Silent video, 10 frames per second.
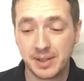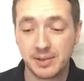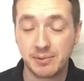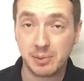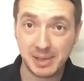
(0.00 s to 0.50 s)

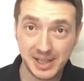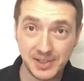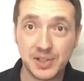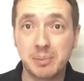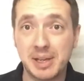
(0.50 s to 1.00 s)
replacing
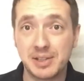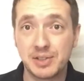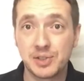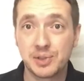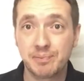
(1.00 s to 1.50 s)
the
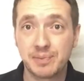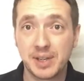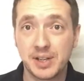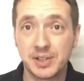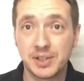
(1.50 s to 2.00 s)
pins,
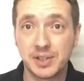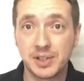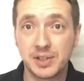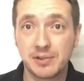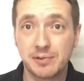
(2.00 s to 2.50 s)
and
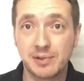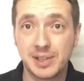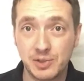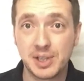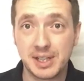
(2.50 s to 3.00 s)
you've
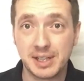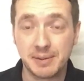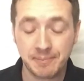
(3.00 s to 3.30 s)
literally